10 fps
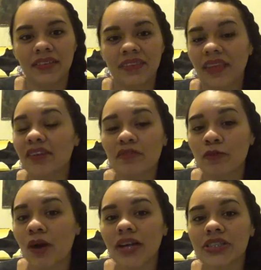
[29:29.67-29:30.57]
Thanks for
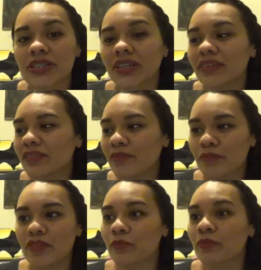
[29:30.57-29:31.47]
watching.
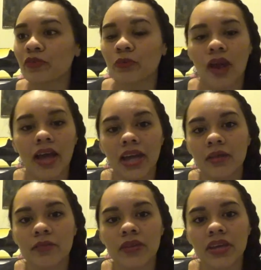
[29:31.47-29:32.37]

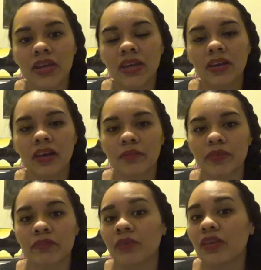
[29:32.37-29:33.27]
Subscribe,
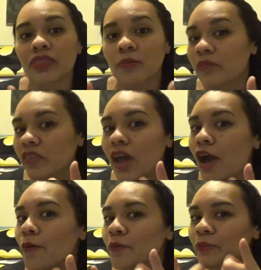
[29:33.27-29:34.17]
give me a thumbs
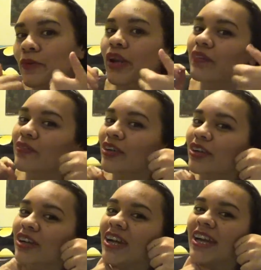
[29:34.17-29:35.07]
up,
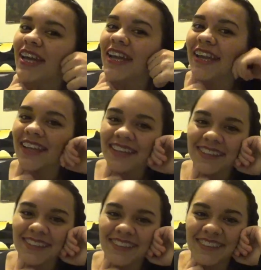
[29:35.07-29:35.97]
whatever,
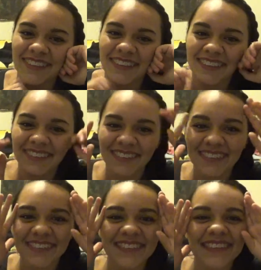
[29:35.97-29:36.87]
and
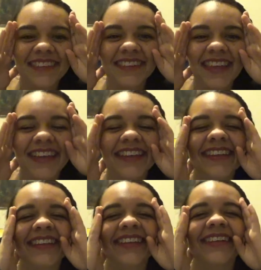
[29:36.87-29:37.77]

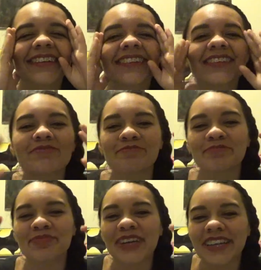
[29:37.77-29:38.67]
thanks.
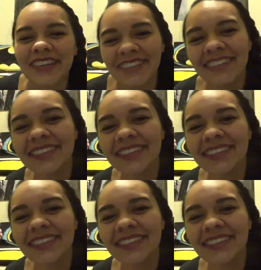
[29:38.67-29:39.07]
Bye.